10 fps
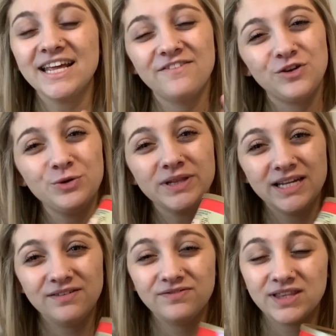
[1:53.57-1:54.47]
If you
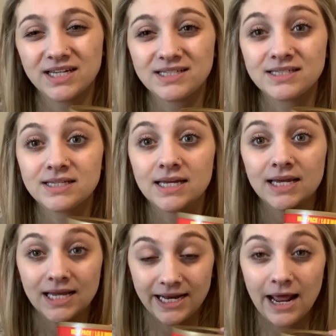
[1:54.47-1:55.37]
leave this
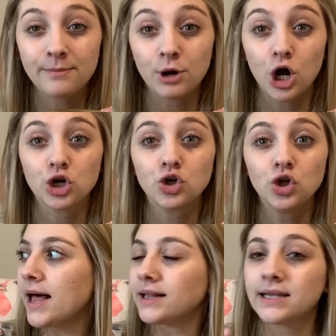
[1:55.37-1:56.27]
in a bottle,
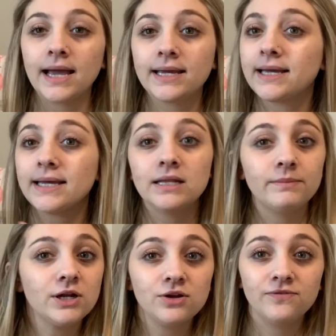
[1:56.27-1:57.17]
like in the
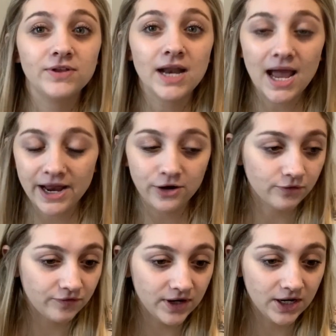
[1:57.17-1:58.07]
middle of the night, you're
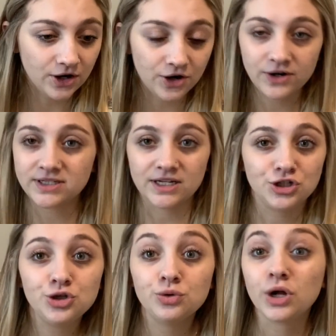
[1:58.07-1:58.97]
feeding her, it's like
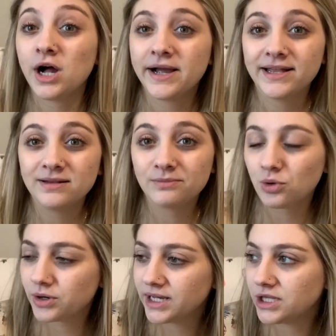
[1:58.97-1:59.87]
2 o'clock in the
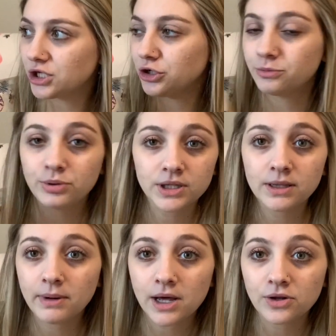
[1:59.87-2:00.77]
morning, and then you put
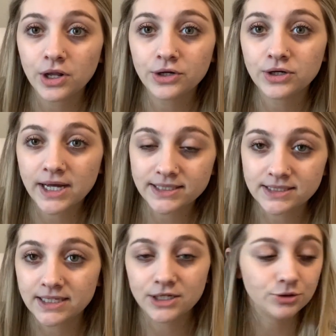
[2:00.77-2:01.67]
the bottle on your
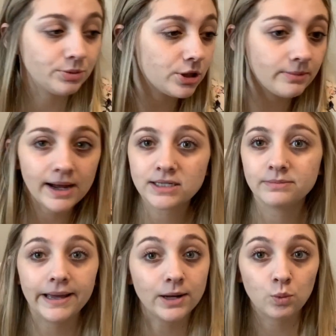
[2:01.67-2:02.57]
nightstand, you put her back to bed,